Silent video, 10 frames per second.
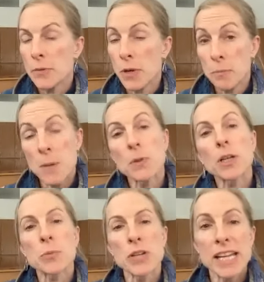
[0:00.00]
then
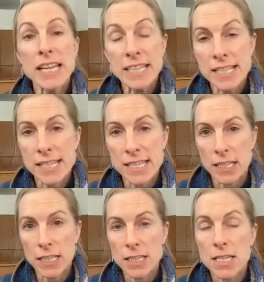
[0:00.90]
people are bringing in
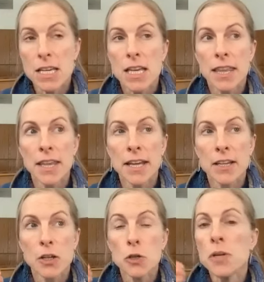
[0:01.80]
seeds
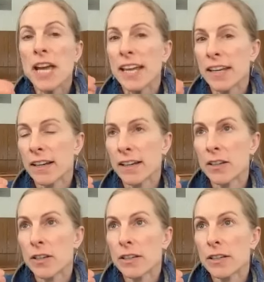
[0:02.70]
that you cannot